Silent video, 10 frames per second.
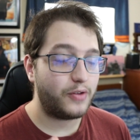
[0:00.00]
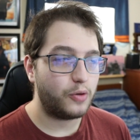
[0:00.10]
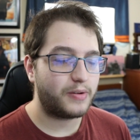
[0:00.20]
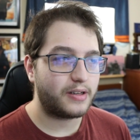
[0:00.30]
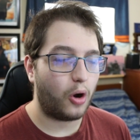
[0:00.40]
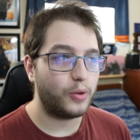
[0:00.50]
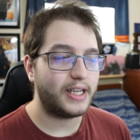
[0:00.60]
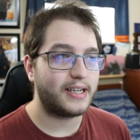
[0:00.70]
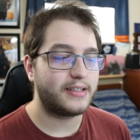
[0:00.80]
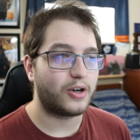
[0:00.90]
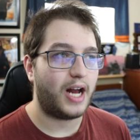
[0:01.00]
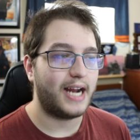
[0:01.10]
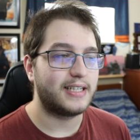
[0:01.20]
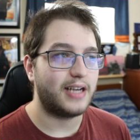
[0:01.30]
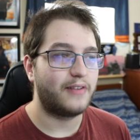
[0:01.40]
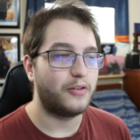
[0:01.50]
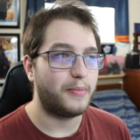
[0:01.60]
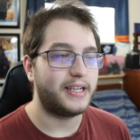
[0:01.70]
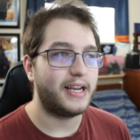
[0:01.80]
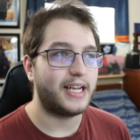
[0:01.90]
you only consider hindsight from the
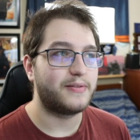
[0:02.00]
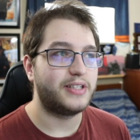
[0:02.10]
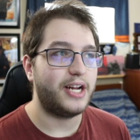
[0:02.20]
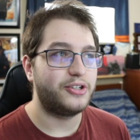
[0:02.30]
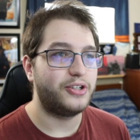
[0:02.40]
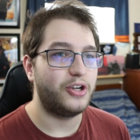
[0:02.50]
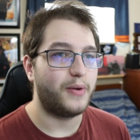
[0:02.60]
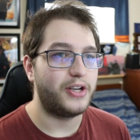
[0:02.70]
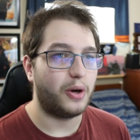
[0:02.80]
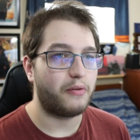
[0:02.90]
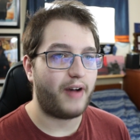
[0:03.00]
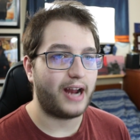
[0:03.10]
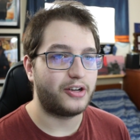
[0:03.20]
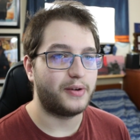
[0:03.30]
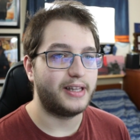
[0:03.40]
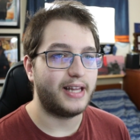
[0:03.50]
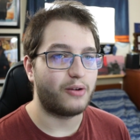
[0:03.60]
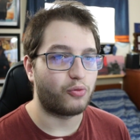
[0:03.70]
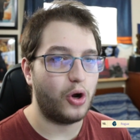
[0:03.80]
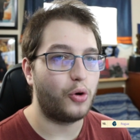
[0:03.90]
beginning of Stage 2 and don't factor in
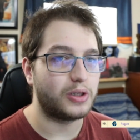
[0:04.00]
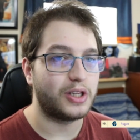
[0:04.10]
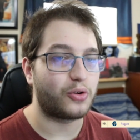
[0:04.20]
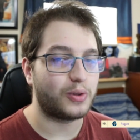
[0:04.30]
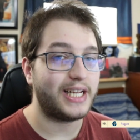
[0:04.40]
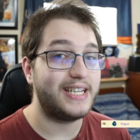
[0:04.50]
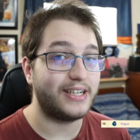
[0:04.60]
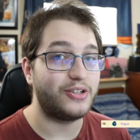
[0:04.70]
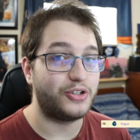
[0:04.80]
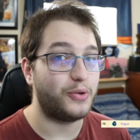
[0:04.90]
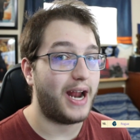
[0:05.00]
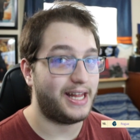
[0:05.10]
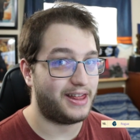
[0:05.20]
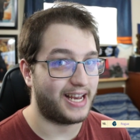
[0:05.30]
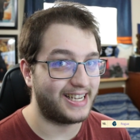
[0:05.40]
that Rogue literally didn't do anything.